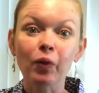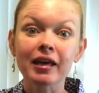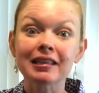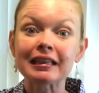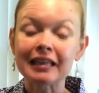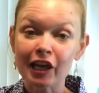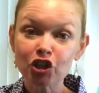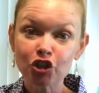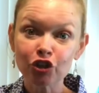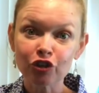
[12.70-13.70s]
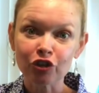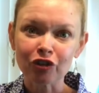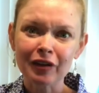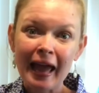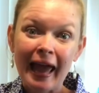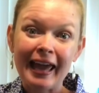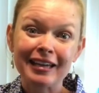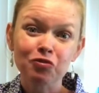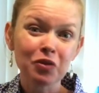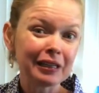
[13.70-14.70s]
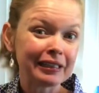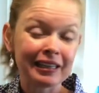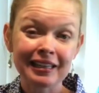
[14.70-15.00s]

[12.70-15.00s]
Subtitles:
with less sugar, and really